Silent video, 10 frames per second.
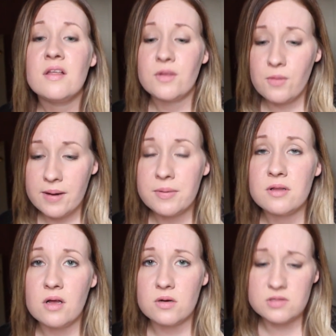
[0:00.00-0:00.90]
the grandpa
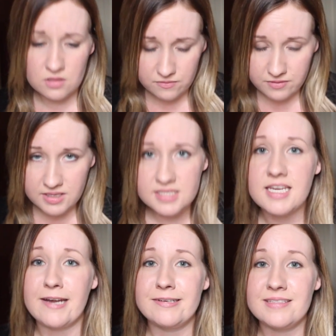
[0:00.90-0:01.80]
clothes for the
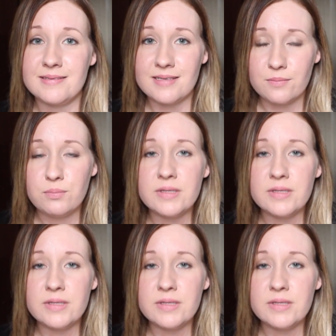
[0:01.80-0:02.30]
entire season.